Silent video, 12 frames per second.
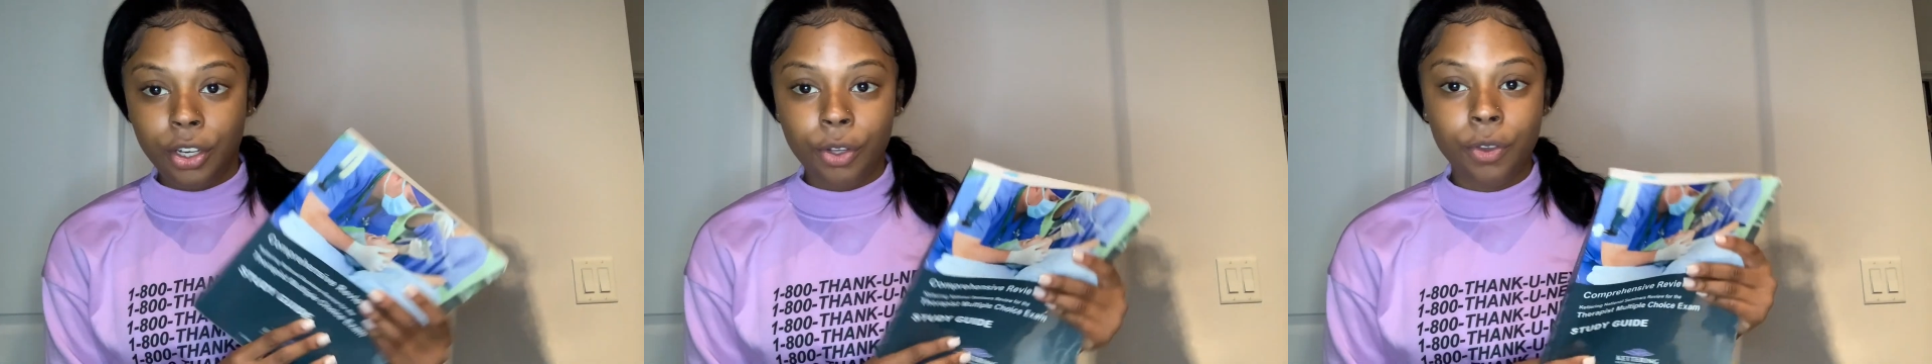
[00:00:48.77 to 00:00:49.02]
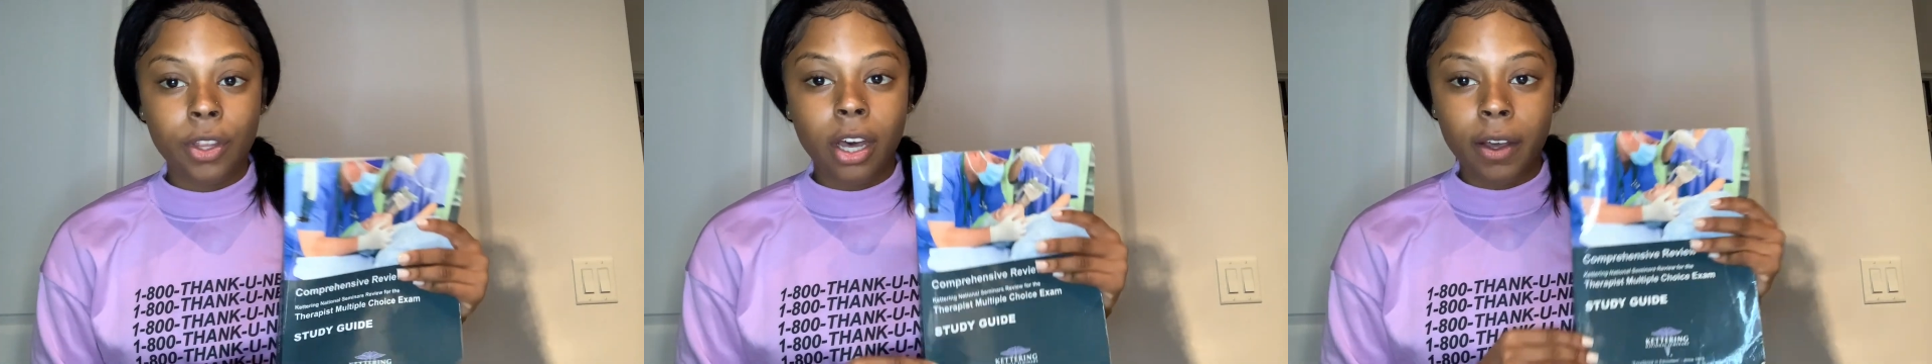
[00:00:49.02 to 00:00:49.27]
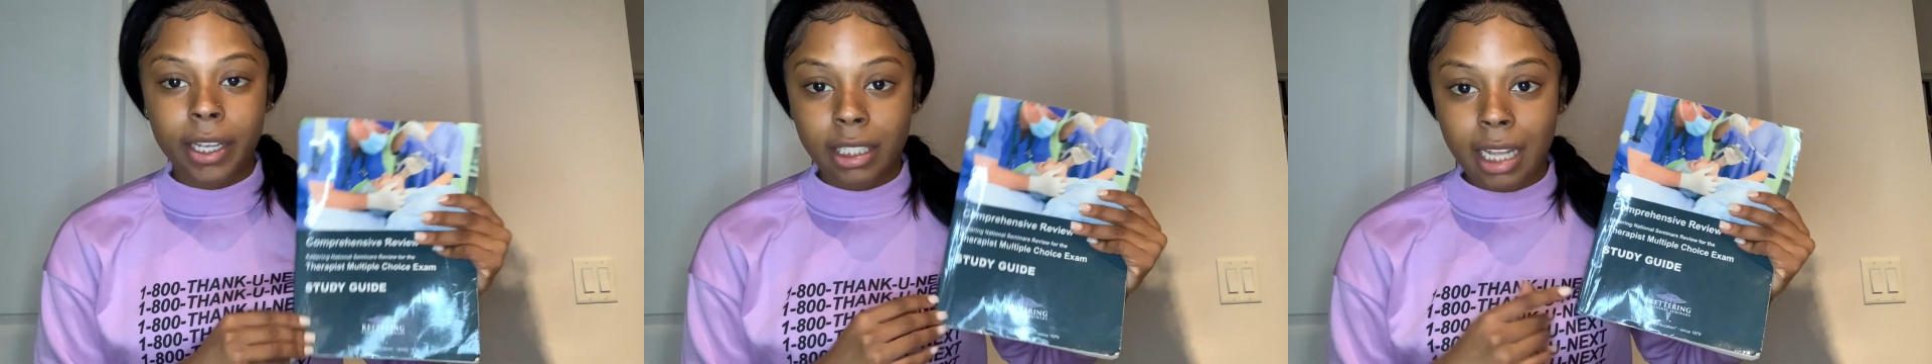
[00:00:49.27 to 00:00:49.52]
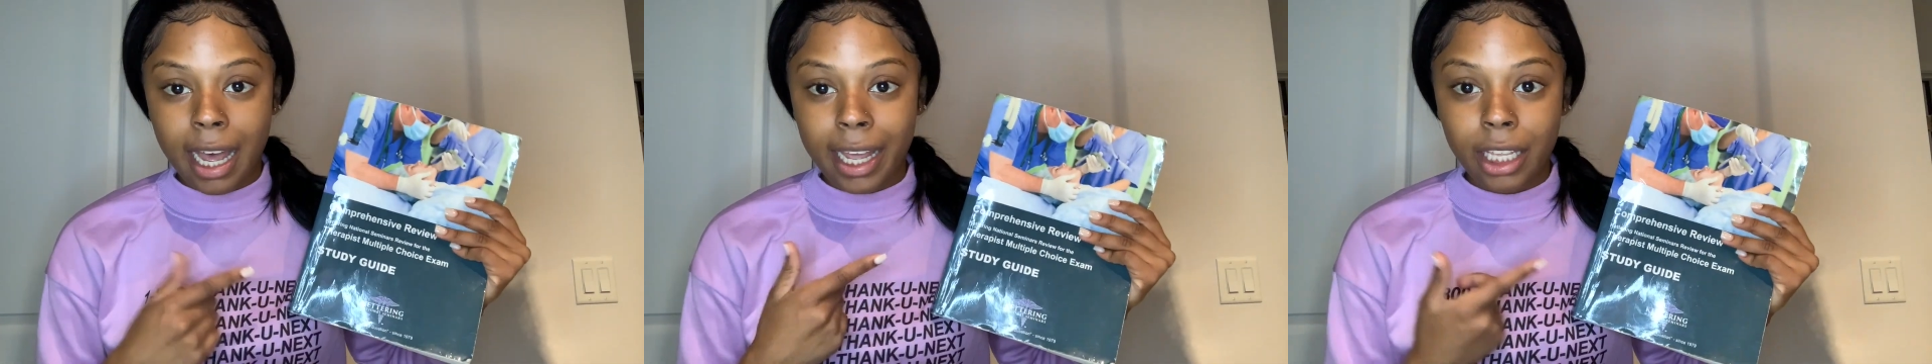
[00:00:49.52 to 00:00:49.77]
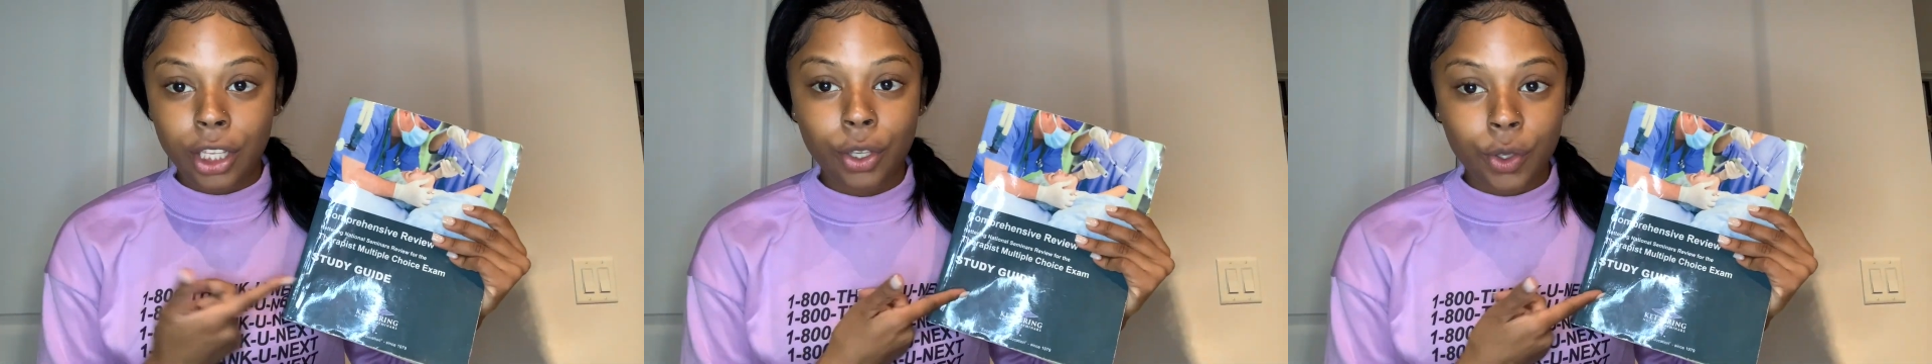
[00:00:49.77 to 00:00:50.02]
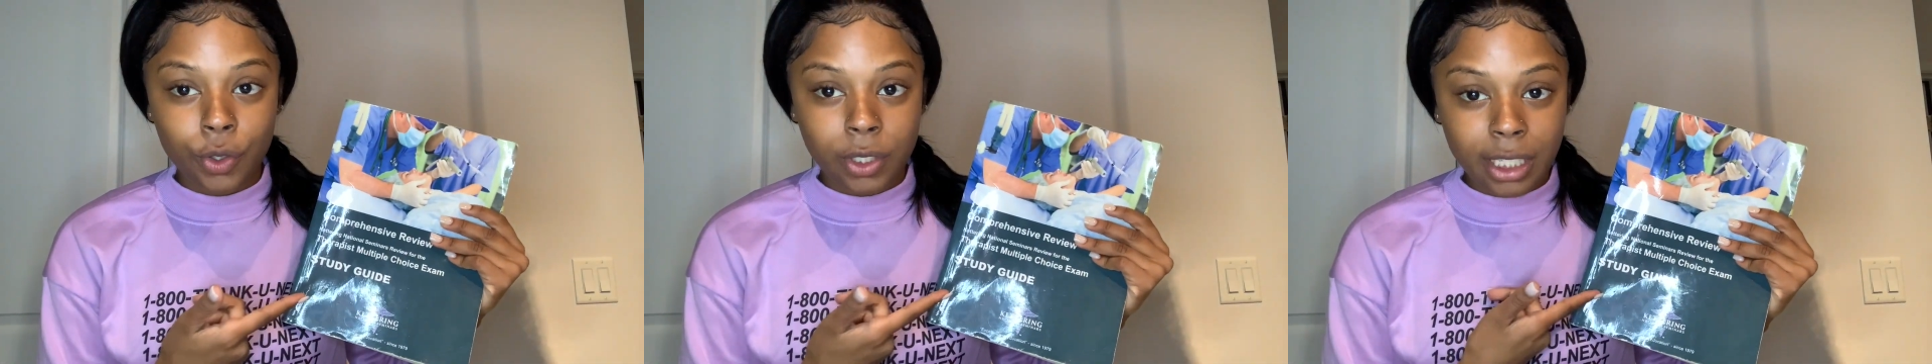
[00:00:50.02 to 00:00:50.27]
do though is I
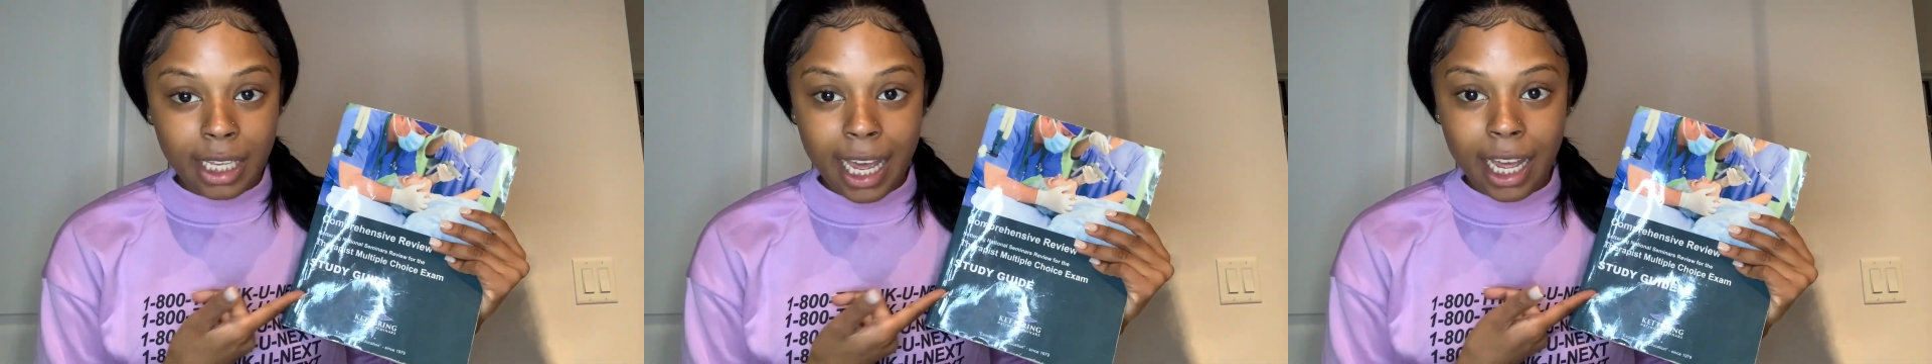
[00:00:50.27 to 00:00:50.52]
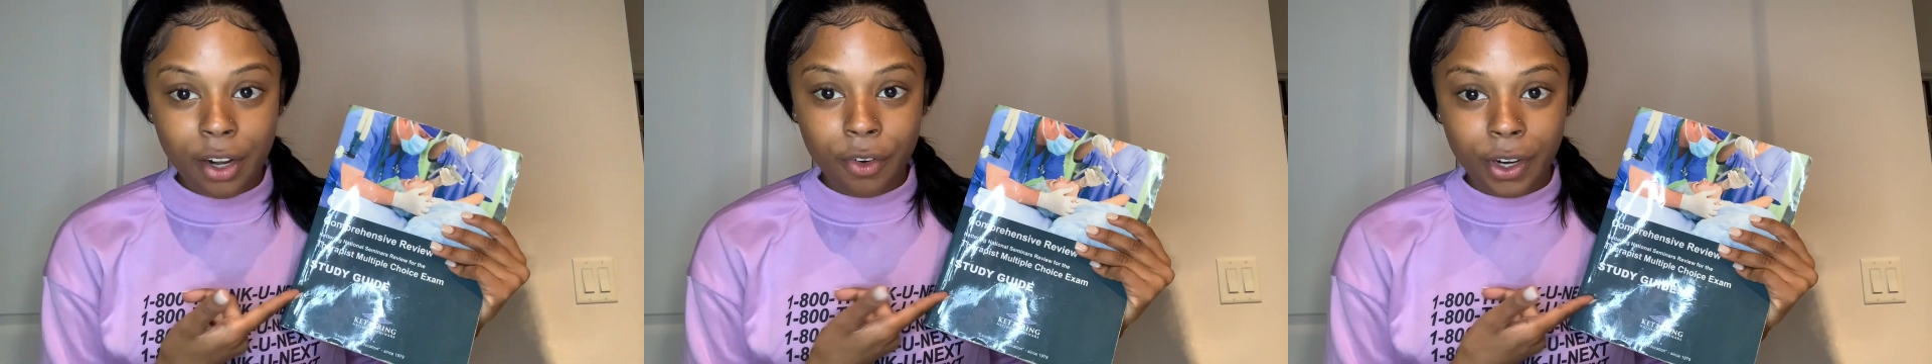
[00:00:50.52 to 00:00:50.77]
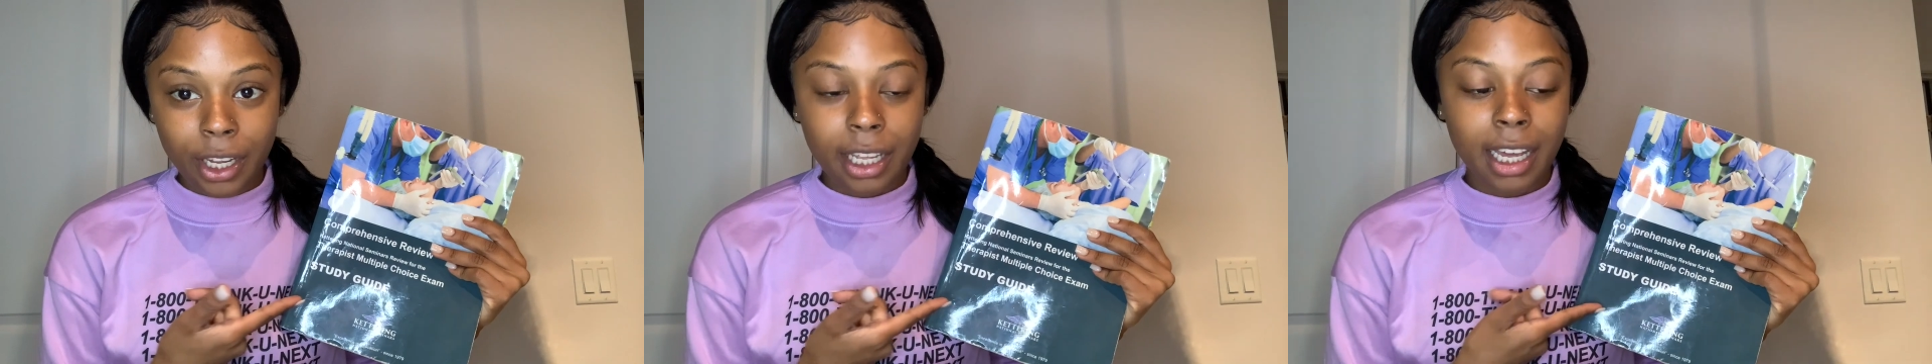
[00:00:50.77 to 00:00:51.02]
used Kettering